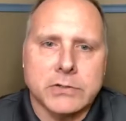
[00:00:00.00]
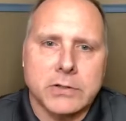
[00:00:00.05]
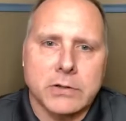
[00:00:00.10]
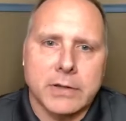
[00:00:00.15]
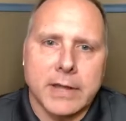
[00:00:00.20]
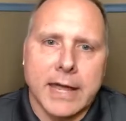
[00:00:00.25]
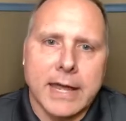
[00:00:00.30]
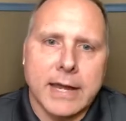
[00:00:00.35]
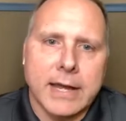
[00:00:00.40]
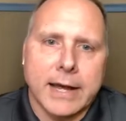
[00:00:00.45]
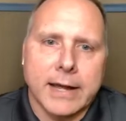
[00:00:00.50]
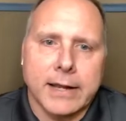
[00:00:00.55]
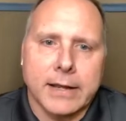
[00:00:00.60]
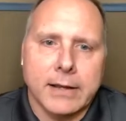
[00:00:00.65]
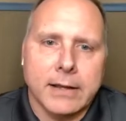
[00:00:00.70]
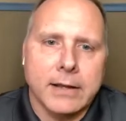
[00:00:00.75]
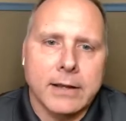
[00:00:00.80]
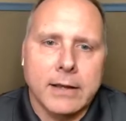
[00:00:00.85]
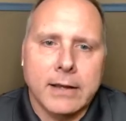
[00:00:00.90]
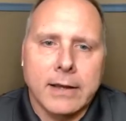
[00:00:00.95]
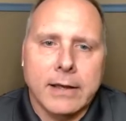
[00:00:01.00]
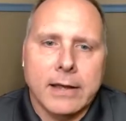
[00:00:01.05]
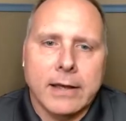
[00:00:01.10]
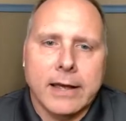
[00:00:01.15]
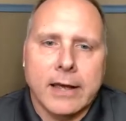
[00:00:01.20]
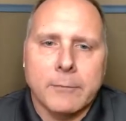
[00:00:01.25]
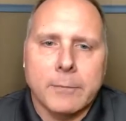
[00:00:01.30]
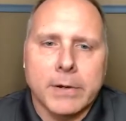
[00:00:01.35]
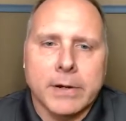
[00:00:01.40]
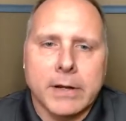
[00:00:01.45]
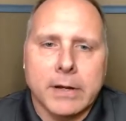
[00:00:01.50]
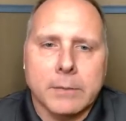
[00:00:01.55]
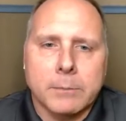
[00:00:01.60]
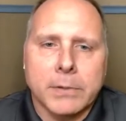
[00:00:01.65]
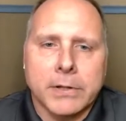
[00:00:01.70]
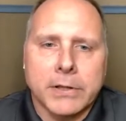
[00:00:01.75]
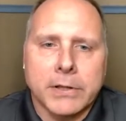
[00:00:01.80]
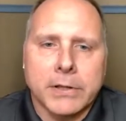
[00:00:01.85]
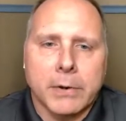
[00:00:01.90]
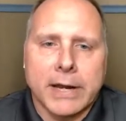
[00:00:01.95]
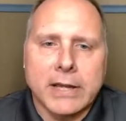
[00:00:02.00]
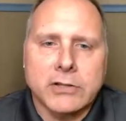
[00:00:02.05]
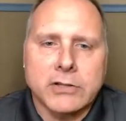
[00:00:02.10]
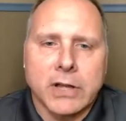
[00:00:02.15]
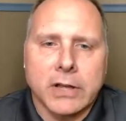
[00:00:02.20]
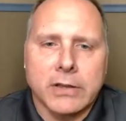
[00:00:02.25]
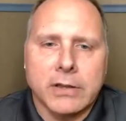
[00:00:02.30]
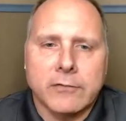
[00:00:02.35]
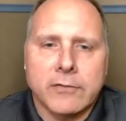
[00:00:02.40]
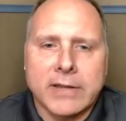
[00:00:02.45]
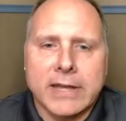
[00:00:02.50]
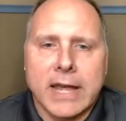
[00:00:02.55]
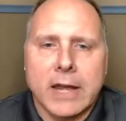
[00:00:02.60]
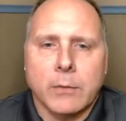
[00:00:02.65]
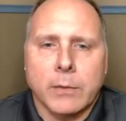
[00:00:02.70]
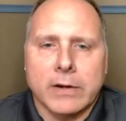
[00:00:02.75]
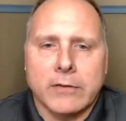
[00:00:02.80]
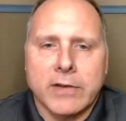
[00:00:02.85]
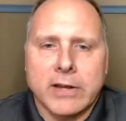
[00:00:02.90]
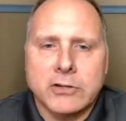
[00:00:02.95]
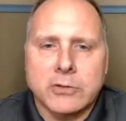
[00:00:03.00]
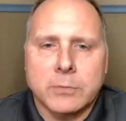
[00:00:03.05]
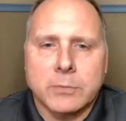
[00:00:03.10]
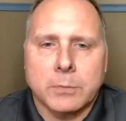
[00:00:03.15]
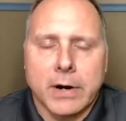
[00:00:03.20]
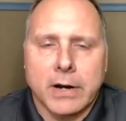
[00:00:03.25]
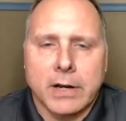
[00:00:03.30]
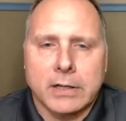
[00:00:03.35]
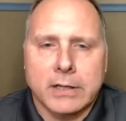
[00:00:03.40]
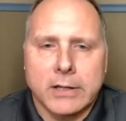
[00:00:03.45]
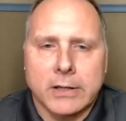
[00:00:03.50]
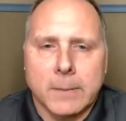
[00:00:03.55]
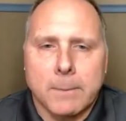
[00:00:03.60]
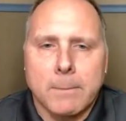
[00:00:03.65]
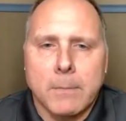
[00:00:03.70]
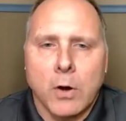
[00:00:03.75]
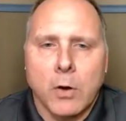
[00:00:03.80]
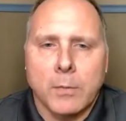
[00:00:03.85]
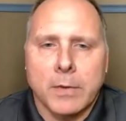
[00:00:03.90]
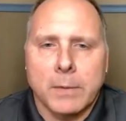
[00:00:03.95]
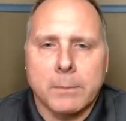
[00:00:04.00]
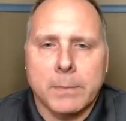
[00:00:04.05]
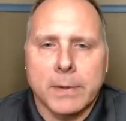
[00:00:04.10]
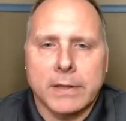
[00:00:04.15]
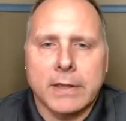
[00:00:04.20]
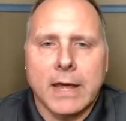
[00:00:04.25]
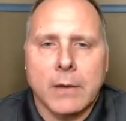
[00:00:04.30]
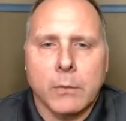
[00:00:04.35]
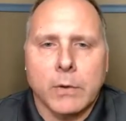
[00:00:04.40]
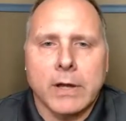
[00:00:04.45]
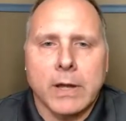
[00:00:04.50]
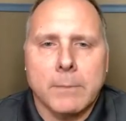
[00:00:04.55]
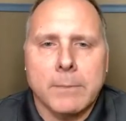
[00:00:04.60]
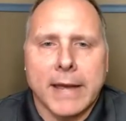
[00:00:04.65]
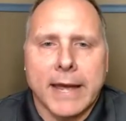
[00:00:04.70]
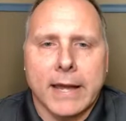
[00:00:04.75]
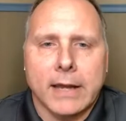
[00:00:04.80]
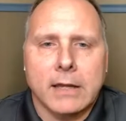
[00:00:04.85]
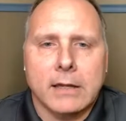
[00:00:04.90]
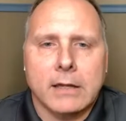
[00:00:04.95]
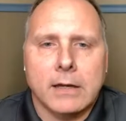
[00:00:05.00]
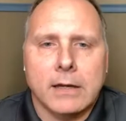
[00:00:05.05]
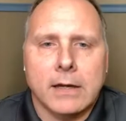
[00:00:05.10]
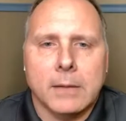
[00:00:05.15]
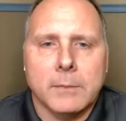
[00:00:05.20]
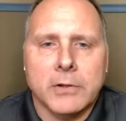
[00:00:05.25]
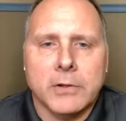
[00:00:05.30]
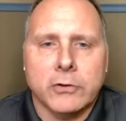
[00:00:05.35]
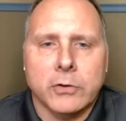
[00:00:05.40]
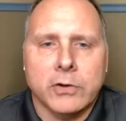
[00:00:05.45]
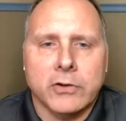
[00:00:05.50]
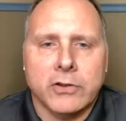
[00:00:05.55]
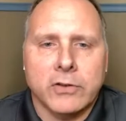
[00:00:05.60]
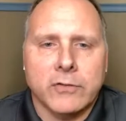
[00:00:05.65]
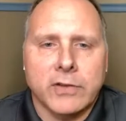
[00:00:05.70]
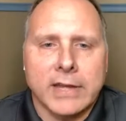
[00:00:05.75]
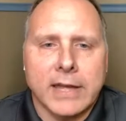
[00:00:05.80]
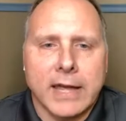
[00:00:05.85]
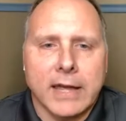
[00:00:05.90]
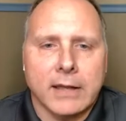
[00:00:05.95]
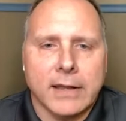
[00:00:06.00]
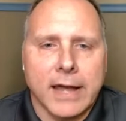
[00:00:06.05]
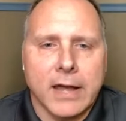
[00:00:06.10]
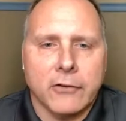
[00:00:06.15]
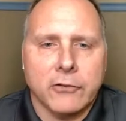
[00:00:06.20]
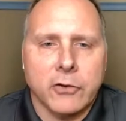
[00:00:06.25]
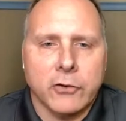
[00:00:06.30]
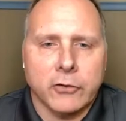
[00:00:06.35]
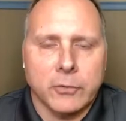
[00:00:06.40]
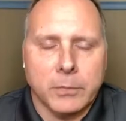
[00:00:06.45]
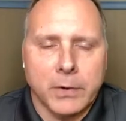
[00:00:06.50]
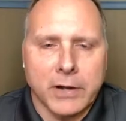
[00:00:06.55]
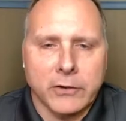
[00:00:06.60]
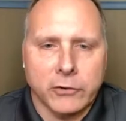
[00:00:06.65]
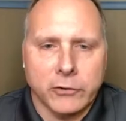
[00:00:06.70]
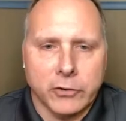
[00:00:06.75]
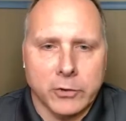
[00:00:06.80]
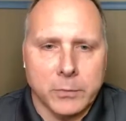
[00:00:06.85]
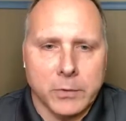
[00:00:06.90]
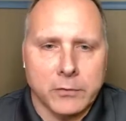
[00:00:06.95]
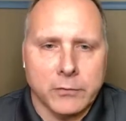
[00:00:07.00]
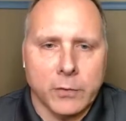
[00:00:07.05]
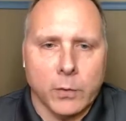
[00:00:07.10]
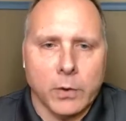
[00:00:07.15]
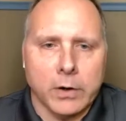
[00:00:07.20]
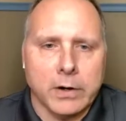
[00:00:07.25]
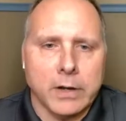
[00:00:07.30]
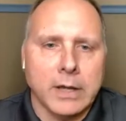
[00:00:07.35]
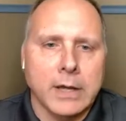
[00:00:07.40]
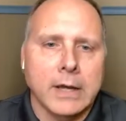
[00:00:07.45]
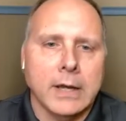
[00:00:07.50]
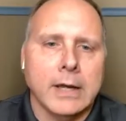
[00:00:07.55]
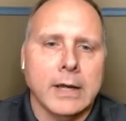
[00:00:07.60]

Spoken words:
So they kind of have put the brakes on the VA renovation product at the moment, but that will come back as soon as the VA allows those appraisals to move forward.